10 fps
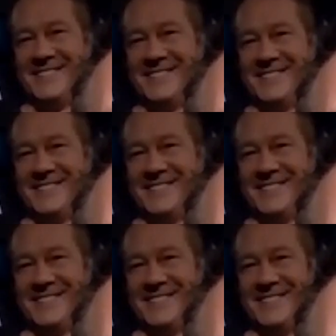
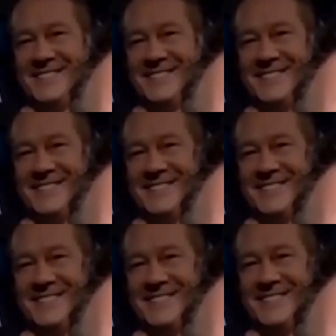
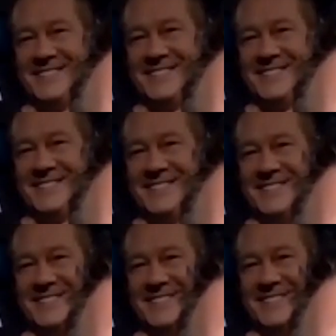
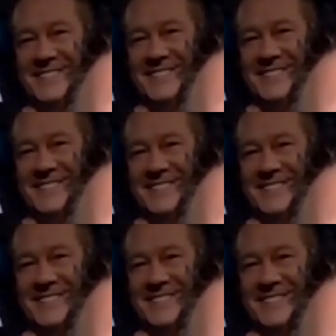
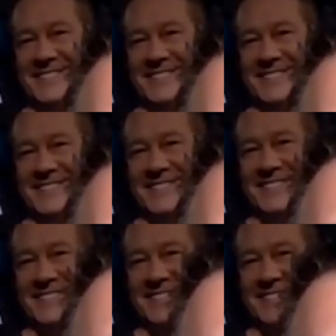[no speech]